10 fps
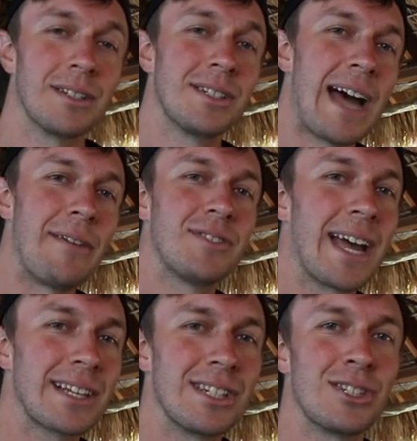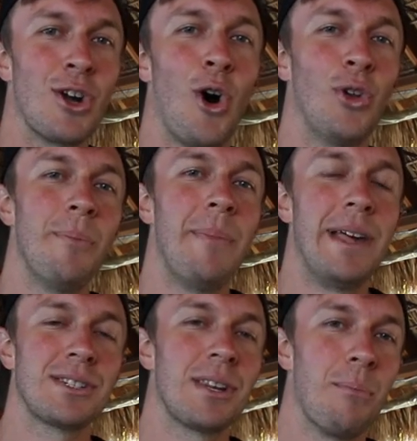South Texas, on the
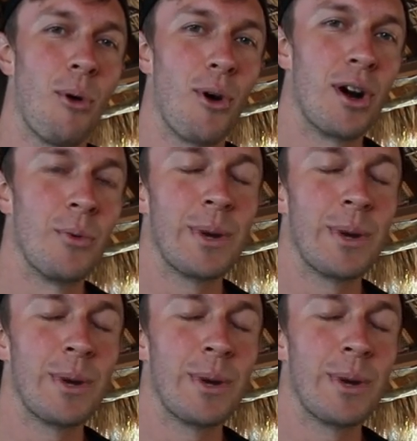Mexican border.